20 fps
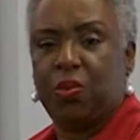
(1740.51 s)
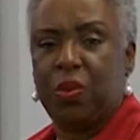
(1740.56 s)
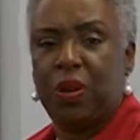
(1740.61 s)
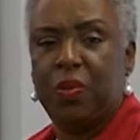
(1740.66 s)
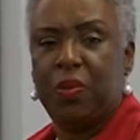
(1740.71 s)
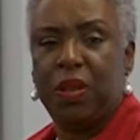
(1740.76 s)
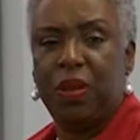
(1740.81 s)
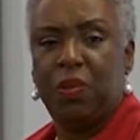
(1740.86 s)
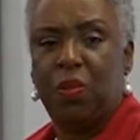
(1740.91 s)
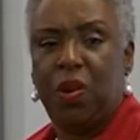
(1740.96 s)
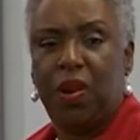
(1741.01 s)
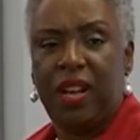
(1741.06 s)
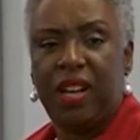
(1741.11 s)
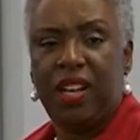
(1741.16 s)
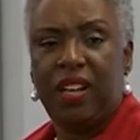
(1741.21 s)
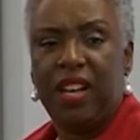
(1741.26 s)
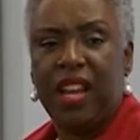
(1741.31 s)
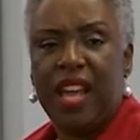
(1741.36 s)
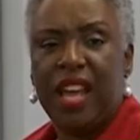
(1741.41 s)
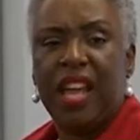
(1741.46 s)
what we
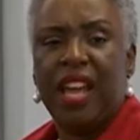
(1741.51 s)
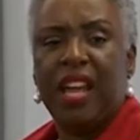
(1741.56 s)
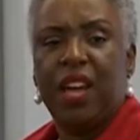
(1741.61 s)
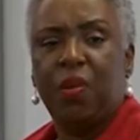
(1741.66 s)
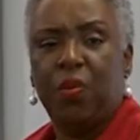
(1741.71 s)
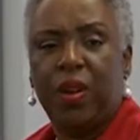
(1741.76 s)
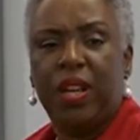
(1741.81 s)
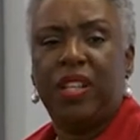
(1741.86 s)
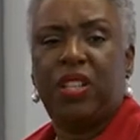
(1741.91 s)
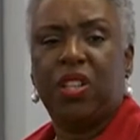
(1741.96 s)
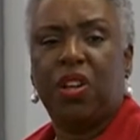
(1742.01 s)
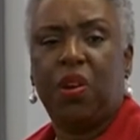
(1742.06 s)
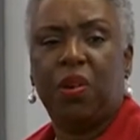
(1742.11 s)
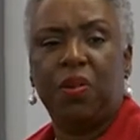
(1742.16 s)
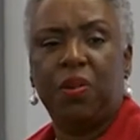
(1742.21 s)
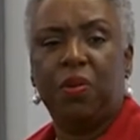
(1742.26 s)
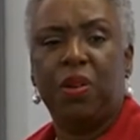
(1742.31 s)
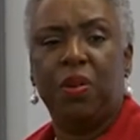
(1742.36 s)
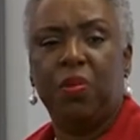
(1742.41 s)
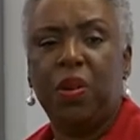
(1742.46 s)
wanted, and we told
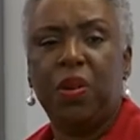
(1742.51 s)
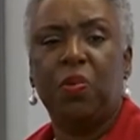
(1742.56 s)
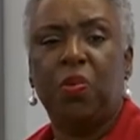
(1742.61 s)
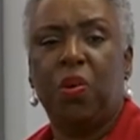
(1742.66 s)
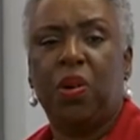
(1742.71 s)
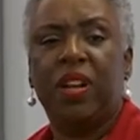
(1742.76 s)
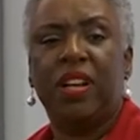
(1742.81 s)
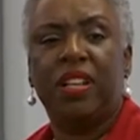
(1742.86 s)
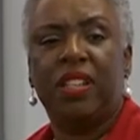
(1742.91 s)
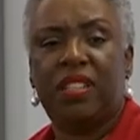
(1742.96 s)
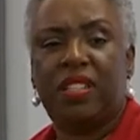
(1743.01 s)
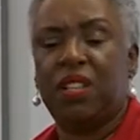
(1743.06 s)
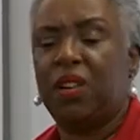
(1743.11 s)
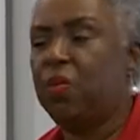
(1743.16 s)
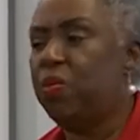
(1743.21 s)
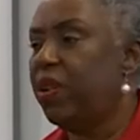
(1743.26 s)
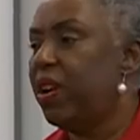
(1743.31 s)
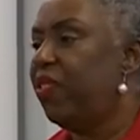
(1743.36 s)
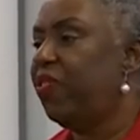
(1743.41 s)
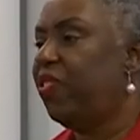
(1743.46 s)
them that we wanted
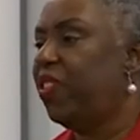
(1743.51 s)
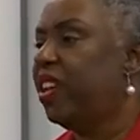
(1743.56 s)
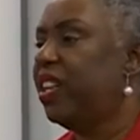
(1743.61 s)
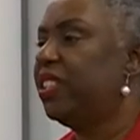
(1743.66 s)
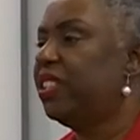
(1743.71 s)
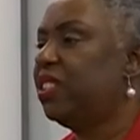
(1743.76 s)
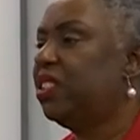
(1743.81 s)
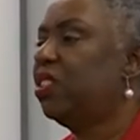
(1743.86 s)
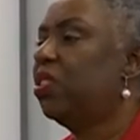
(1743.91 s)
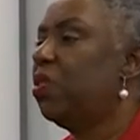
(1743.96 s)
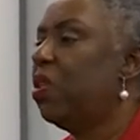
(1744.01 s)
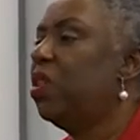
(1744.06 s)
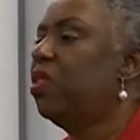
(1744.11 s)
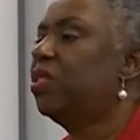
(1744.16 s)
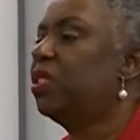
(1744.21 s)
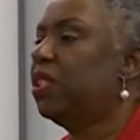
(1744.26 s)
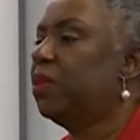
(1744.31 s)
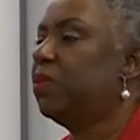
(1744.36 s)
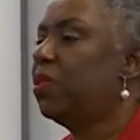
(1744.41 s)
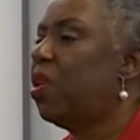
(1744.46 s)
somewhere for us to grow
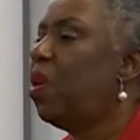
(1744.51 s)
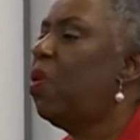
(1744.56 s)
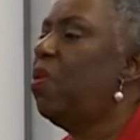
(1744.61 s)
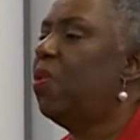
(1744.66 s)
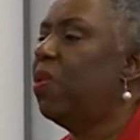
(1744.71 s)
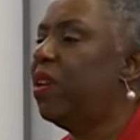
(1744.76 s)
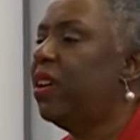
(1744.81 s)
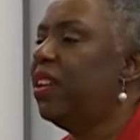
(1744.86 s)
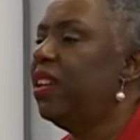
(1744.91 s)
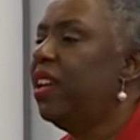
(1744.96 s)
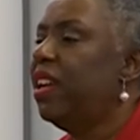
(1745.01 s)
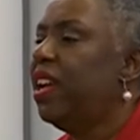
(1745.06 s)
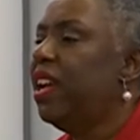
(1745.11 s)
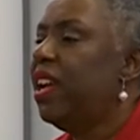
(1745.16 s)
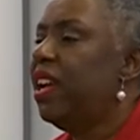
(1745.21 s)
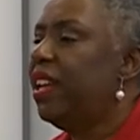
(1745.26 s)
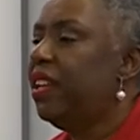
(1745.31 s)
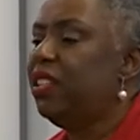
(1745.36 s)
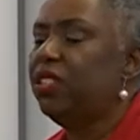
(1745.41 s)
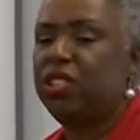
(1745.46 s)
some corn
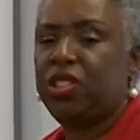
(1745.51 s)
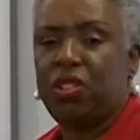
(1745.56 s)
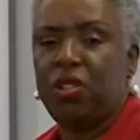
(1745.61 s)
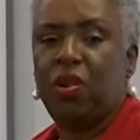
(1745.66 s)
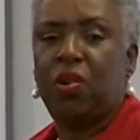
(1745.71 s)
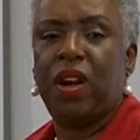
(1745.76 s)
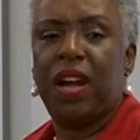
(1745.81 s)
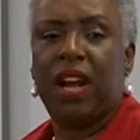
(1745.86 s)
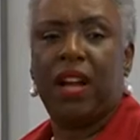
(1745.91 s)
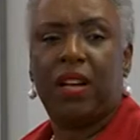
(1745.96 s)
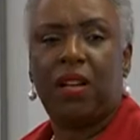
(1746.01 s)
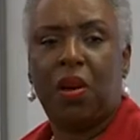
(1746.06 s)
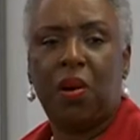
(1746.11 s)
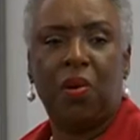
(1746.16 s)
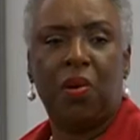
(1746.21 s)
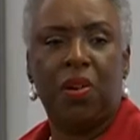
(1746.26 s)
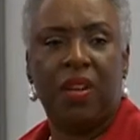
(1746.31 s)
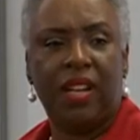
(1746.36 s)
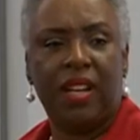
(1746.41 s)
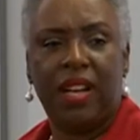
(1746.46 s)
and to store our
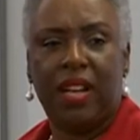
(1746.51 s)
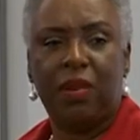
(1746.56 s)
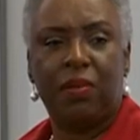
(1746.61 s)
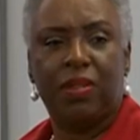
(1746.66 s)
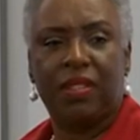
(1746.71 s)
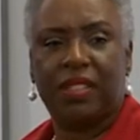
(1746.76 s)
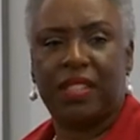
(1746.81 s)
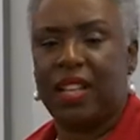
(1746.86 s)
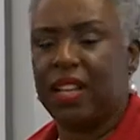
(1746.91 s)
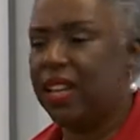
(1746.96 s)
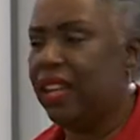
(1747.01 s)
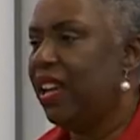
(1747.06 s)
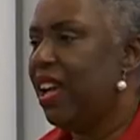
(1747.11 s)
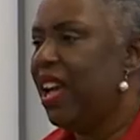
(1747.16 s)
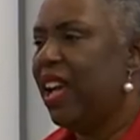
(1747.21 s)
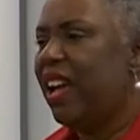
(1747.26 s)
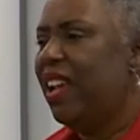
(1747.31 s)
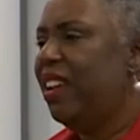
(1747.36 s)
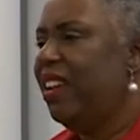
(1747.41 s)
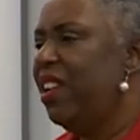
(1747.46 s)
corn. And they was like,
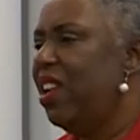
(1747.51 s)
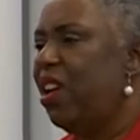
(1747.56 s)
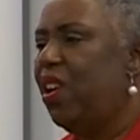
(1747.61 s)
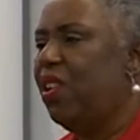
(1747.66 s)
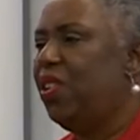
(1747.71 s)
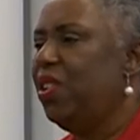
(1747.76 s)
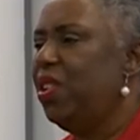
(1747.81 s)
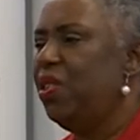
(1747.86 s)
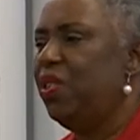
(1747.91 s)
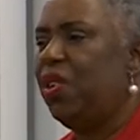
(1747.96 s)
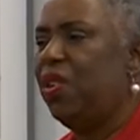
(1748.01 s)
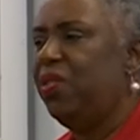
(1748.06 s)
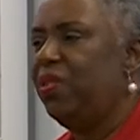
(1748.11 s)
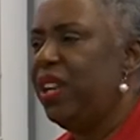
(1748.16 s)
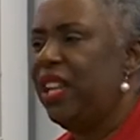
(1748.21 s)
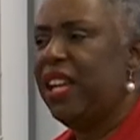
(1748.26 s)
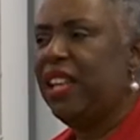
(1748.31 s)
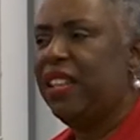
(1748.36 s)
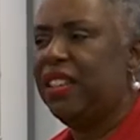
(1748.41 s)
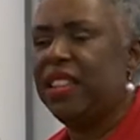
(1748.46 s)
No, you don't
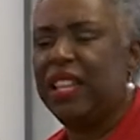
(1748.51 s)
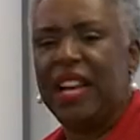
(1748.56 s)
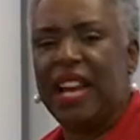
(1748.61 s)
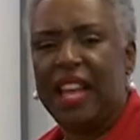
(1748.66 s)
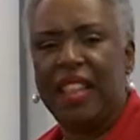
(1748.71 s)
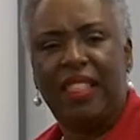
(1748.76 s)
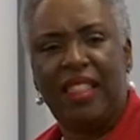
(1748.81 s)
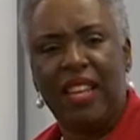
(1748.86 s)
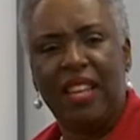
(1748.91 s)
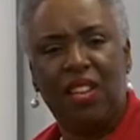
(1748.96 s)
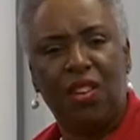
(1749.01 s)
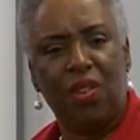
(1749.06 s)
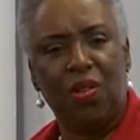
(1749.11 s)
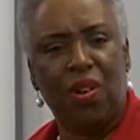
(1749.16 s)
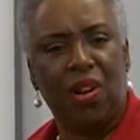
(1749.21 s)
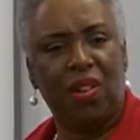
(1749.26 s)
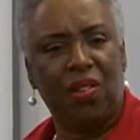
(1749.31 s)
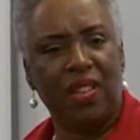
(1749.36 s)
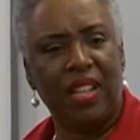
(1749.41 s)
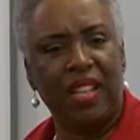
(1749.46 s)
need that. I think you
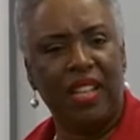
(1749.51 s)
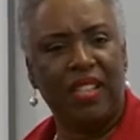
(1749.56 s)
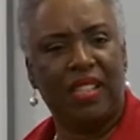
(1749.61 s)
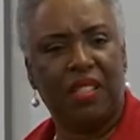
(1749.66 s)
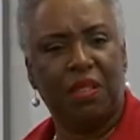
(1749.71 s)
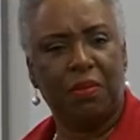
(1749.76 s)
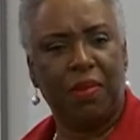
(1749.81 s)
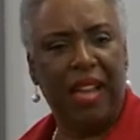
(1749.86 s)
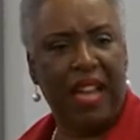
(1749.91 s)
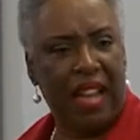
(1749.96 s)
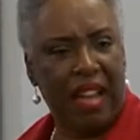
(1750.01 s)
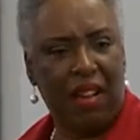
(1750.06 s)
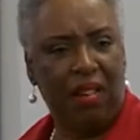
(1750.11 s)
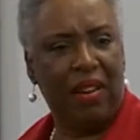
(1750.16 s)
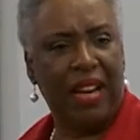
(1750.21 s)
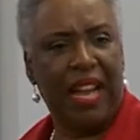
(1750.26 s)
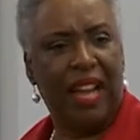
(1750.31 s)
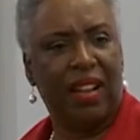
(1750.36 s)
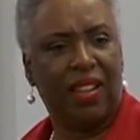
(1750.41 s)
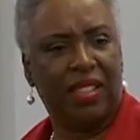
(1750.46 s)
all need some
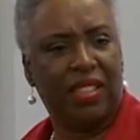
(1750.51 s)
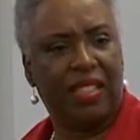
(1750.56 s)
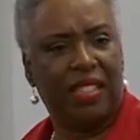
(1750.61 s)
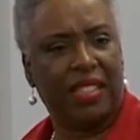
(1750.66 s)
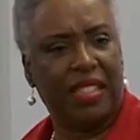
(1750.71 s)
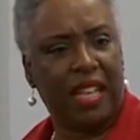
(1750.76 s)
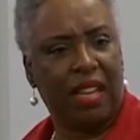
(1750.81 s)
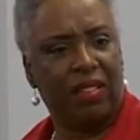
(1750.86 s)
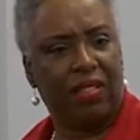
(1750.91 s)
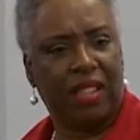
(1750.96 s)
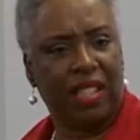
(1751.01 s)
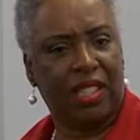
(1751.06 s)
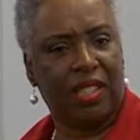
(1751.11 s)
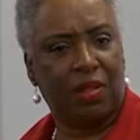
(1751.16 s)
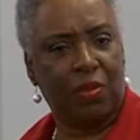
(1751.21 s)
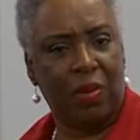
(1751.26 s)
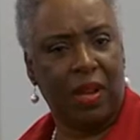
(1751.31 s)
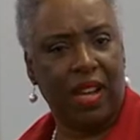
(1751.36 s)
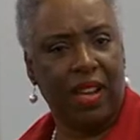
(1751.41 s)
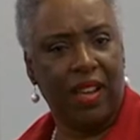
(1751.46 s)
outhouses out this
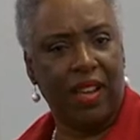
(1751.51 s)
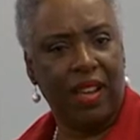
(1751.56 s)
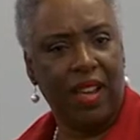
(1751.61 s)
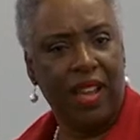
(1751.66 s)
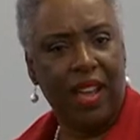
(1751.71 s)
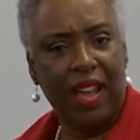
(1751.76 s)
way.